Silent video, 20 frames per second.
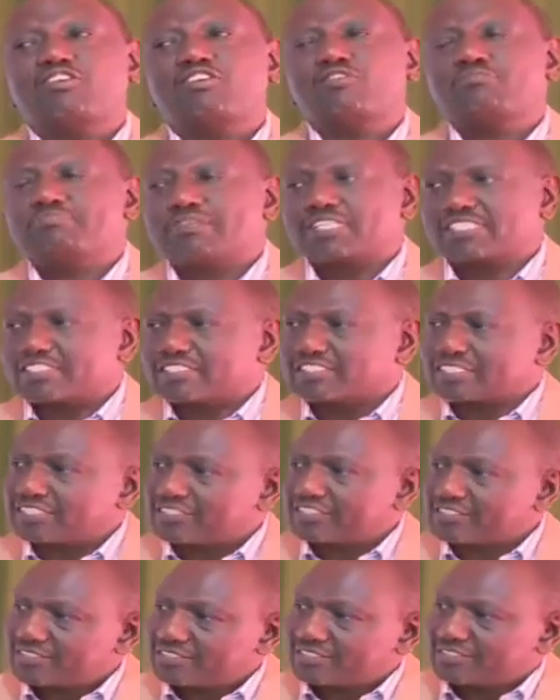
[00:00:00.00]
So
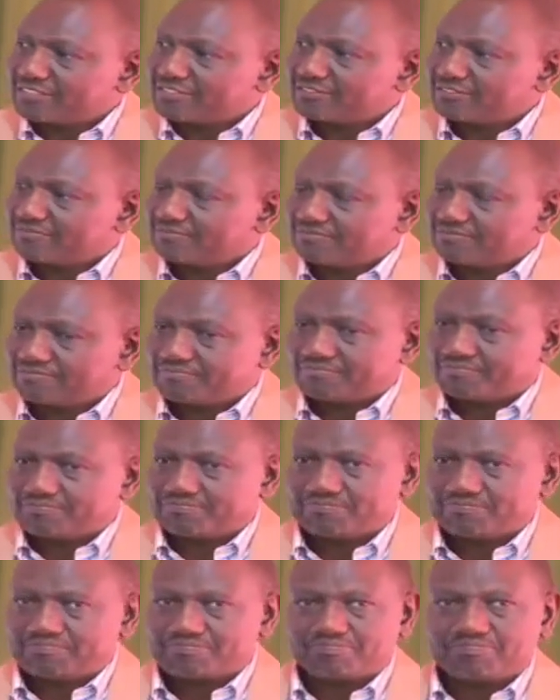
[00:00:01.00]

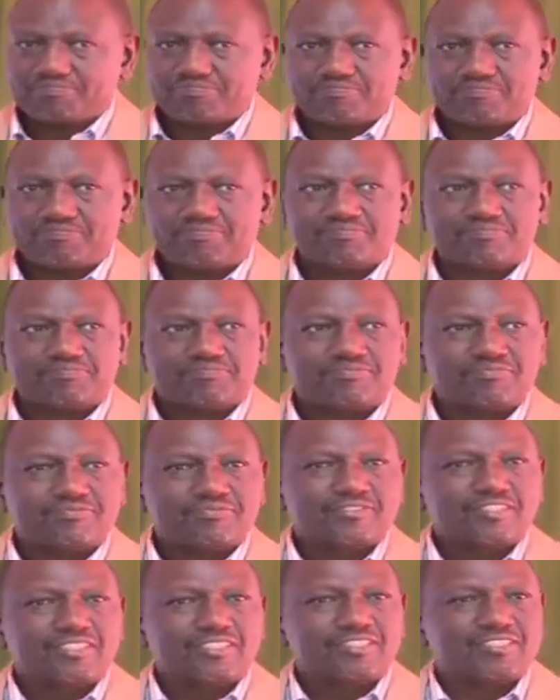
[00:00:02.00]
I want, I want to tell
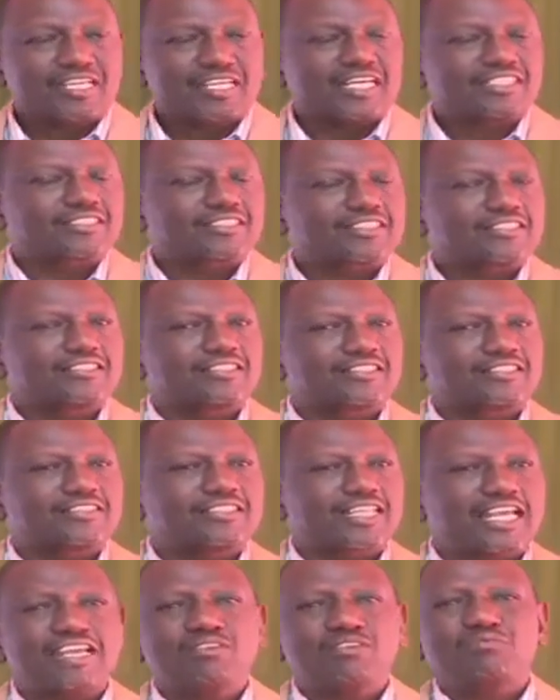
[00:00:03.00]
even our
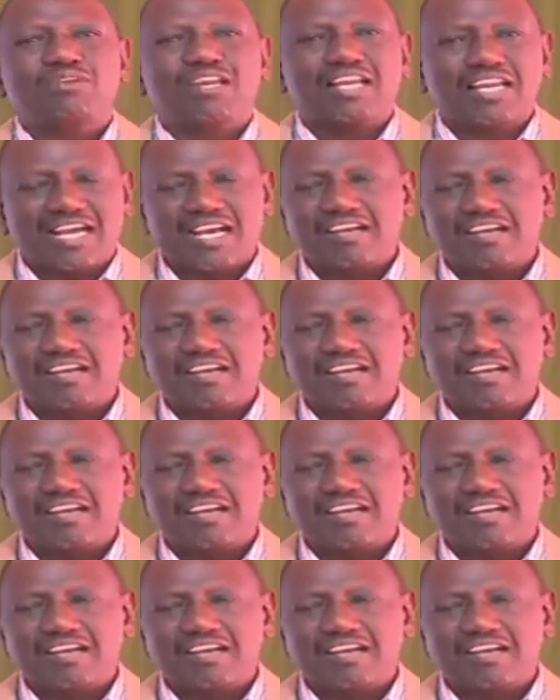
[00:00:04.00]
competitors